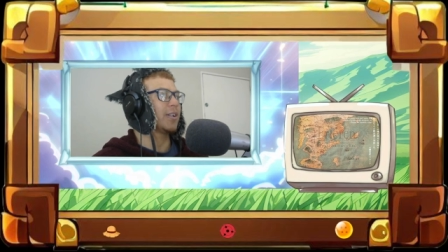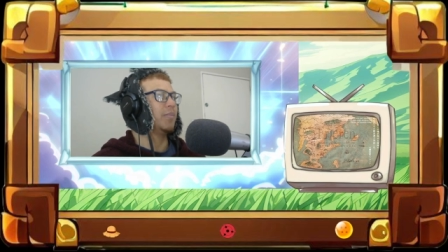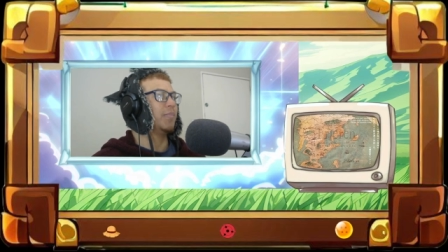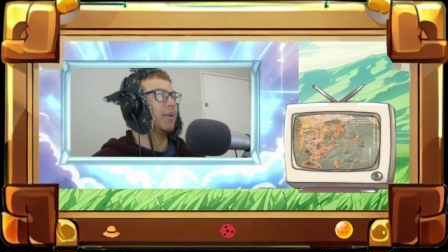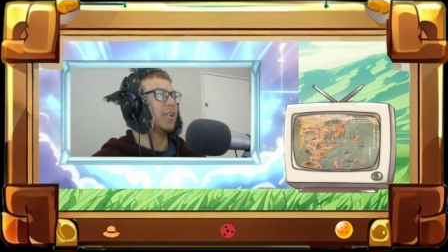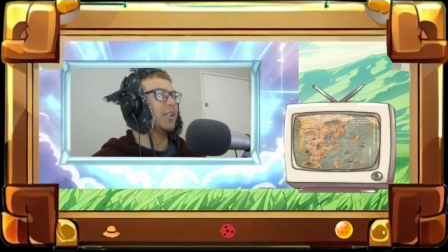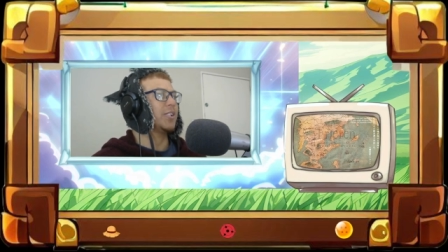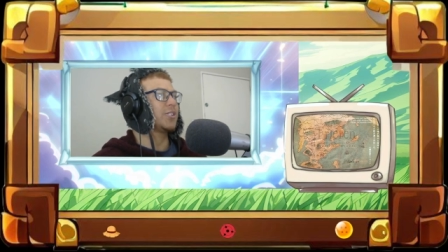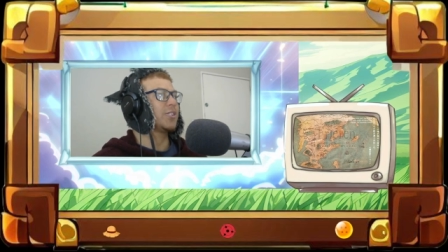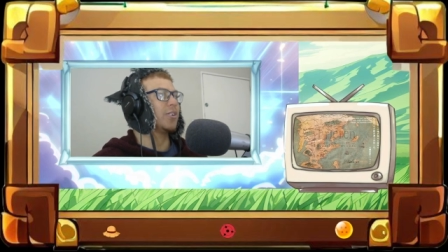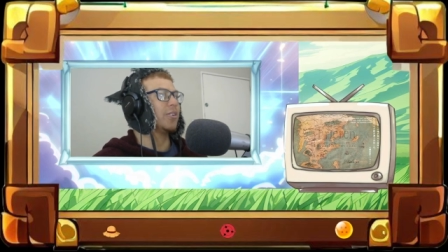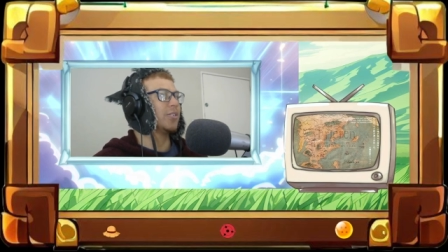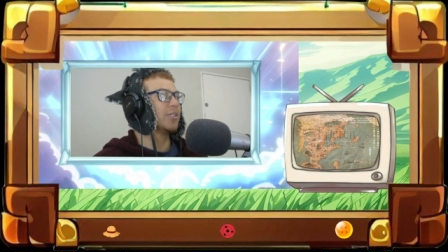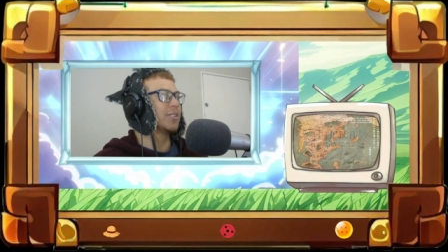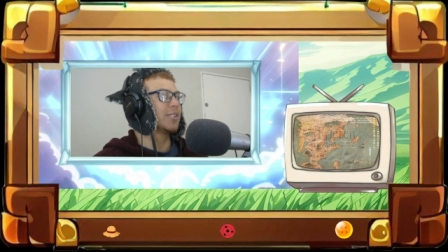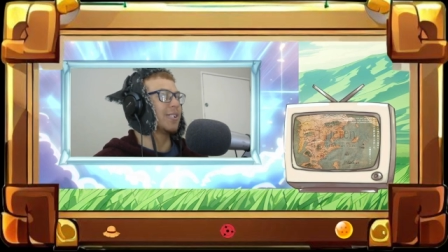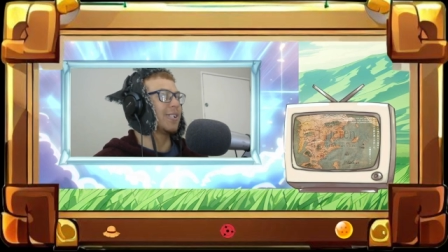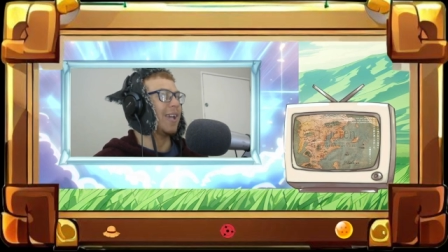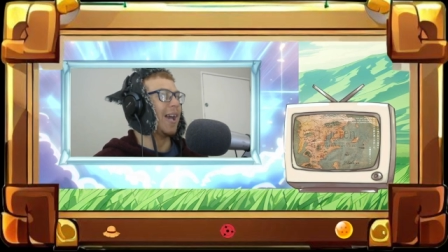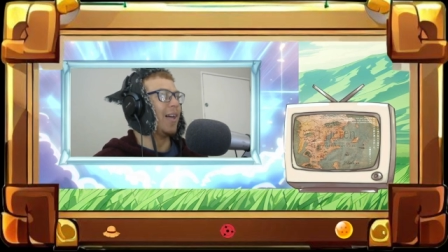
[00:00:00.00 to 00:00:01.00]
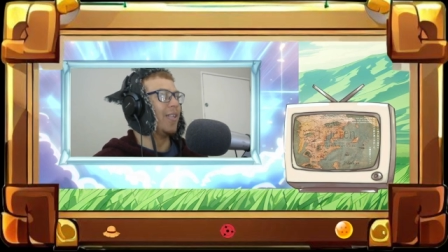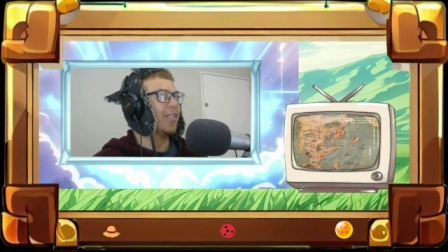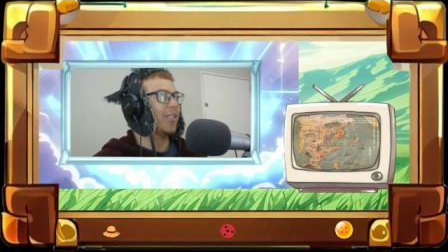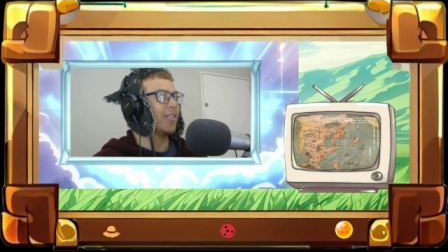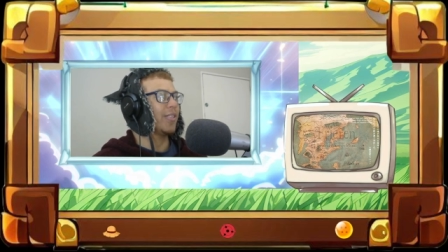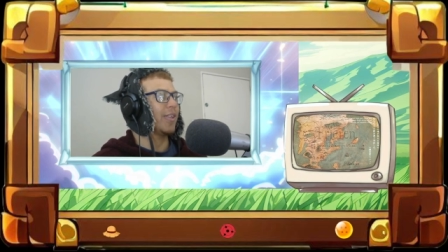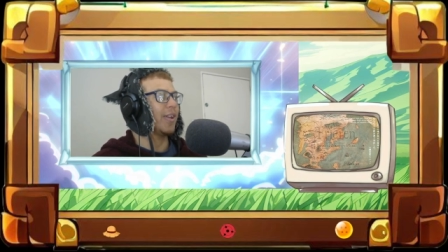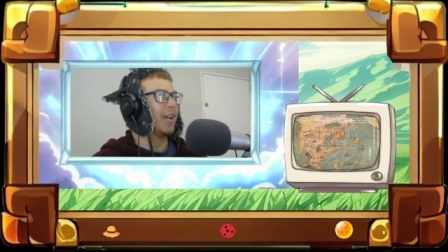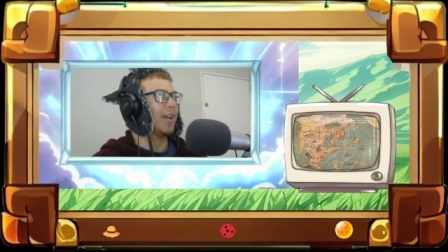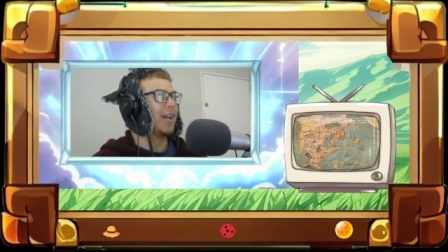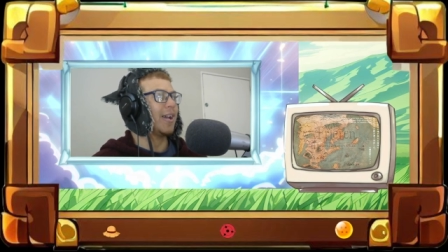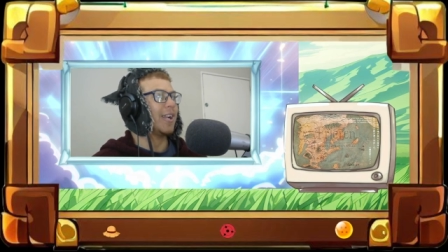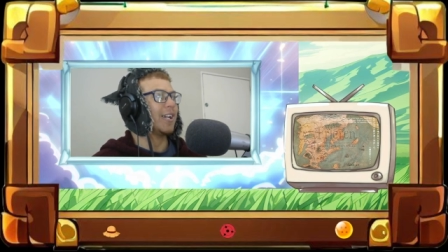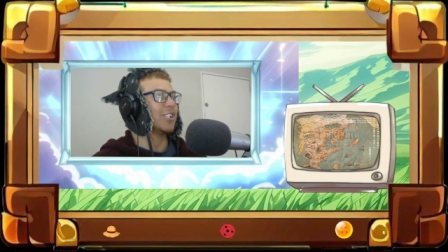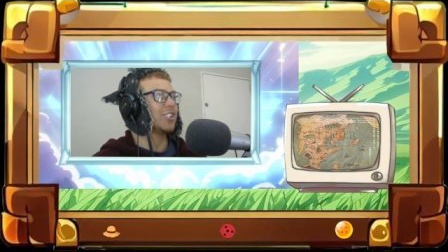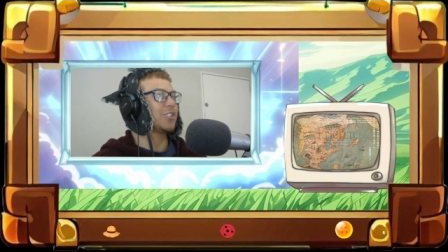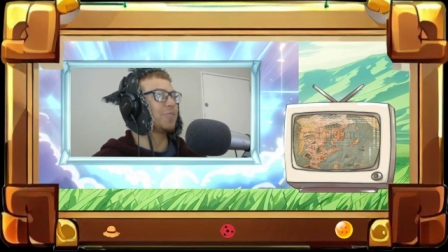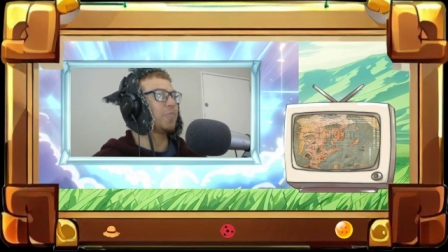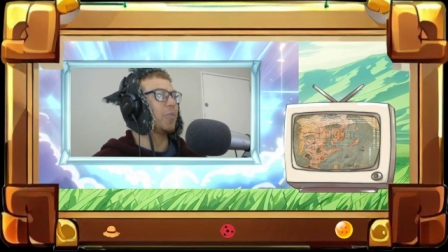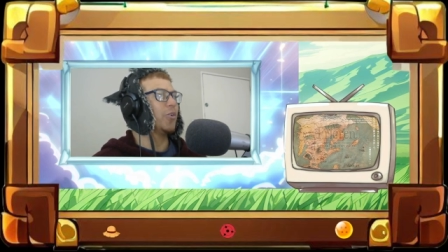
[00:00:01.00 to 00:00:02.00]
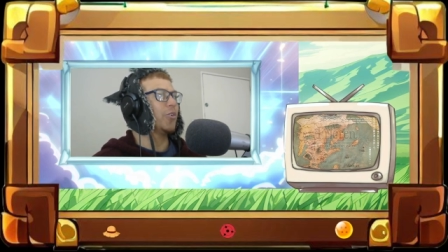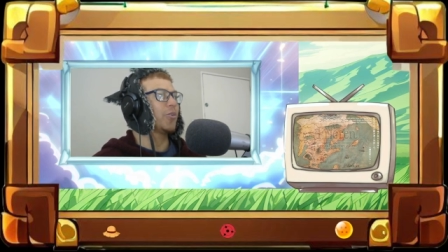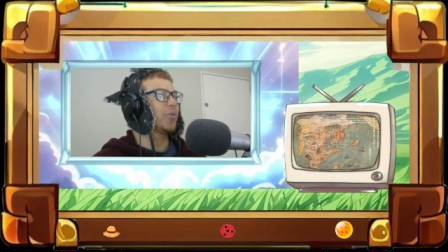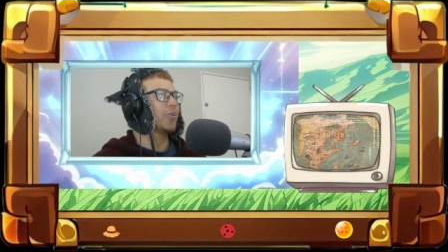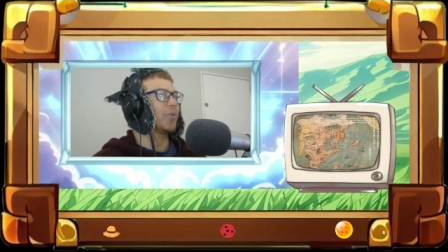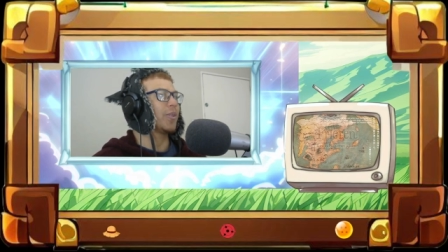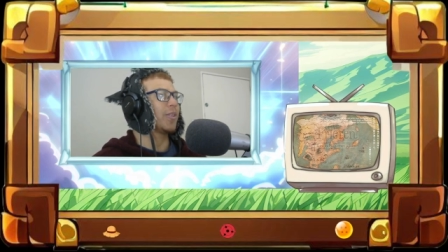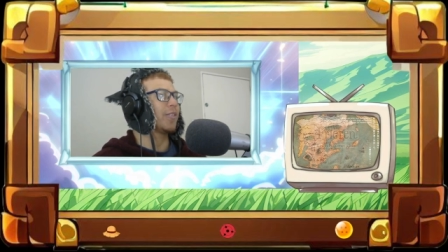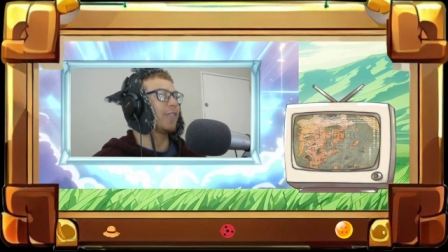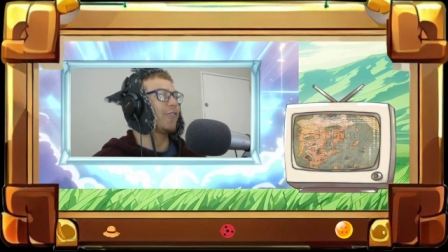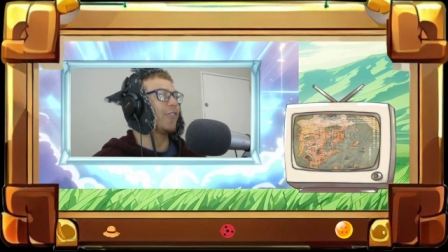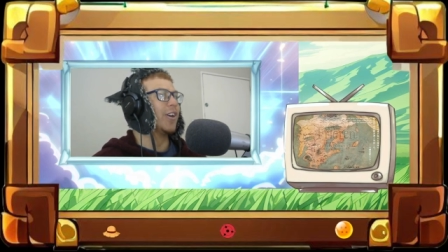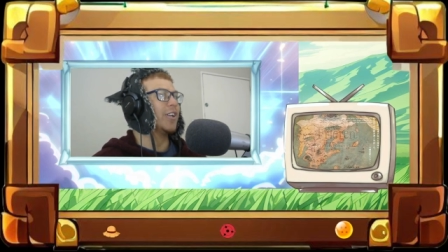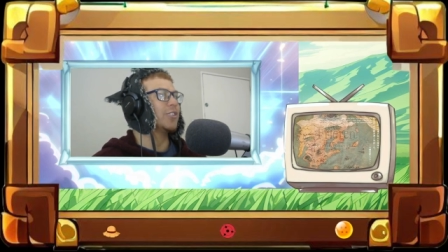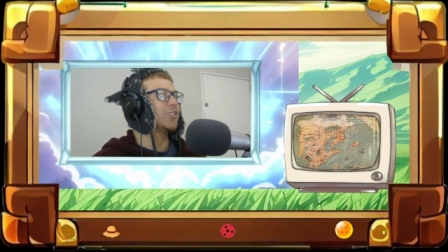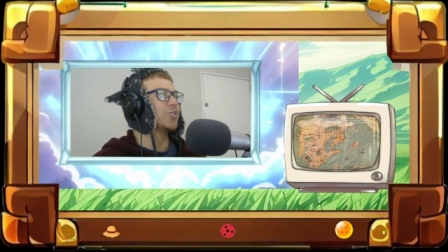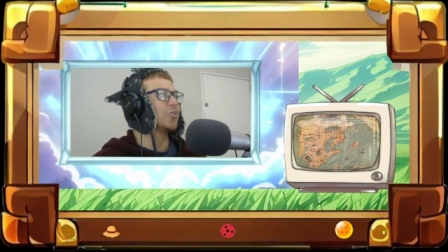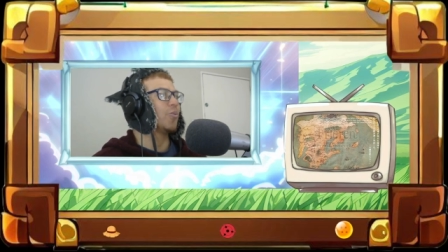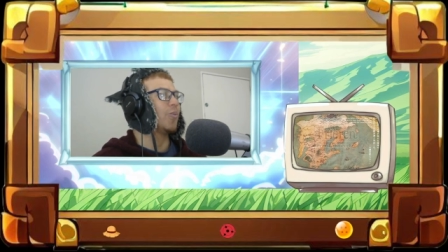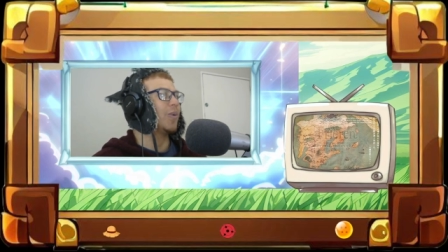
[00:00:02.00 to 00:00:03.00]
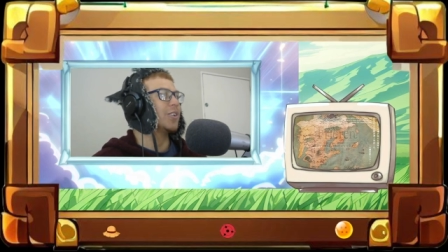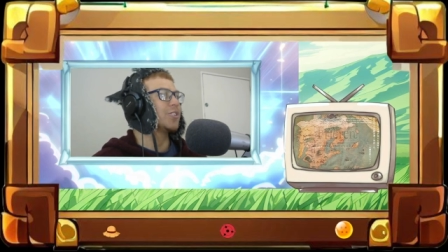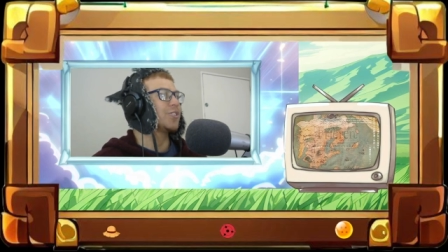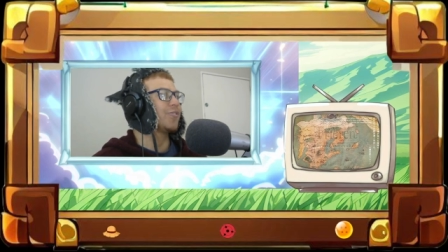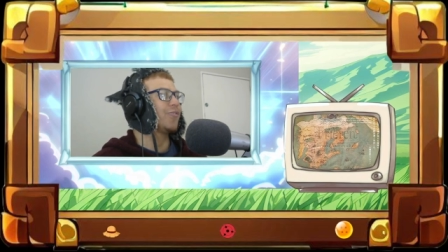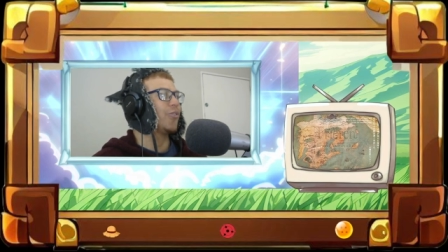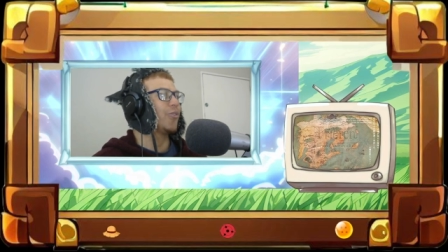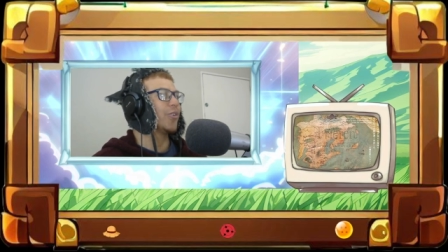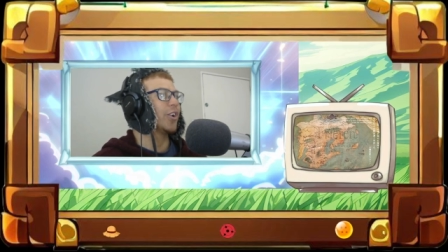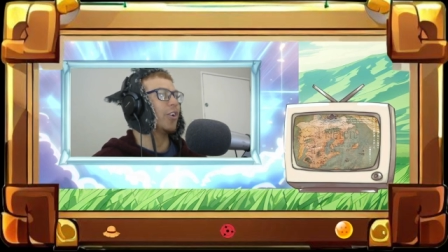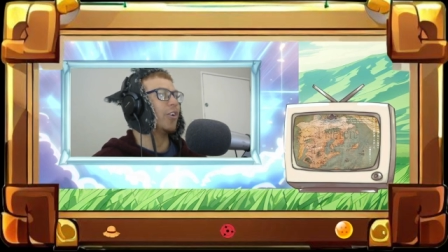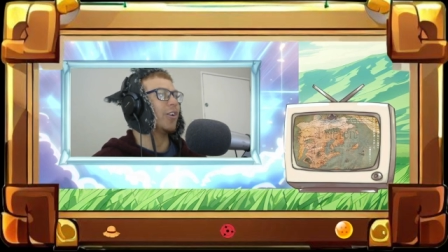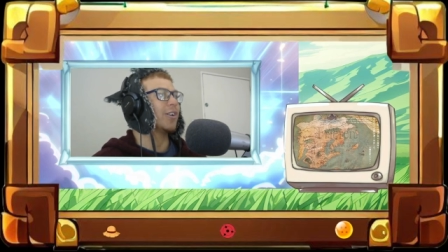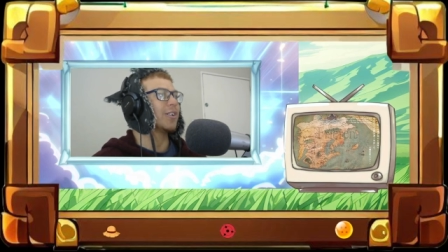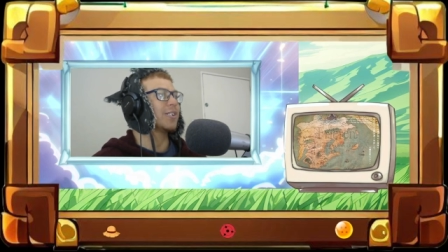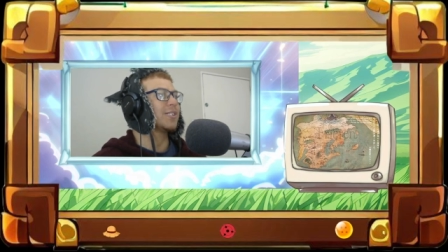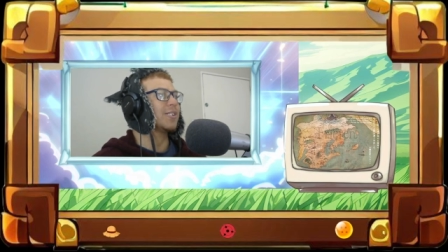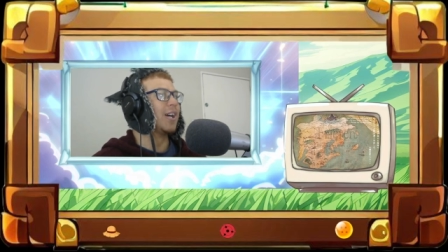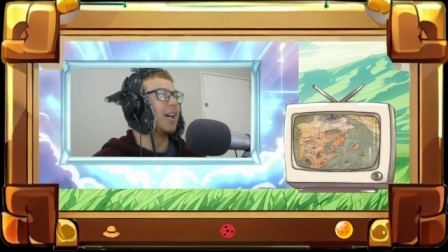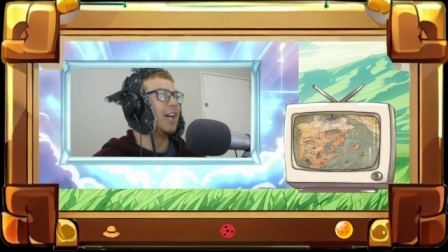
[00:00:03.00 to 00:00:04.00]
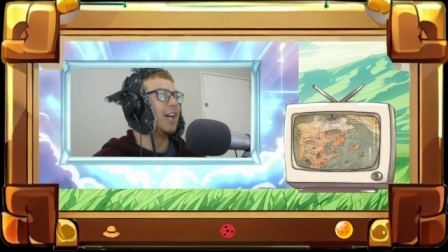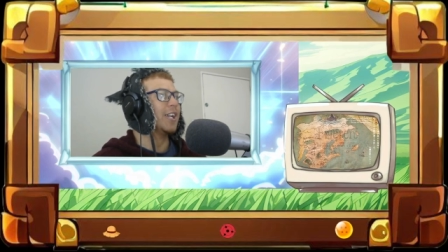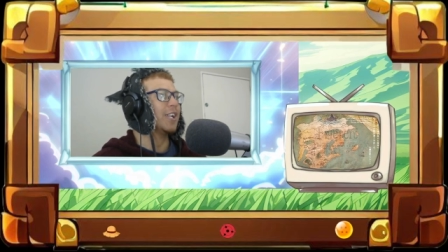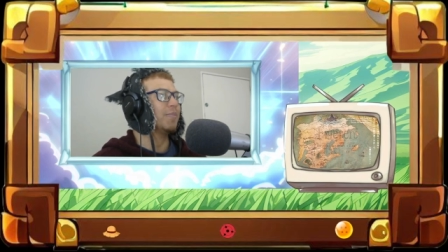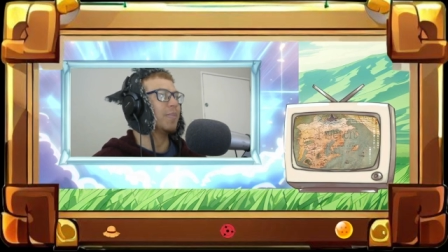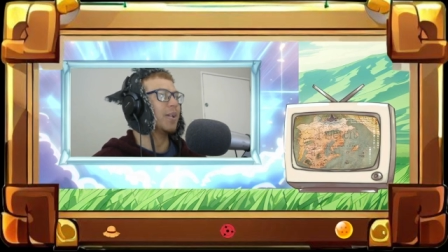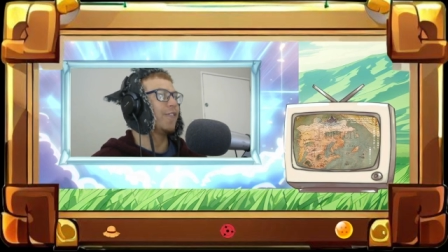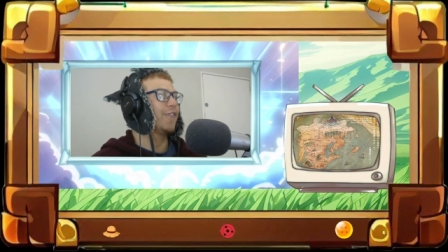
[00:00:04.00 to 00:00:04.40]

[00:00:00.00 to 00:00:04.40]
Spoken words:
Many souls gather there, and I spoke with friends who once fought alongside me.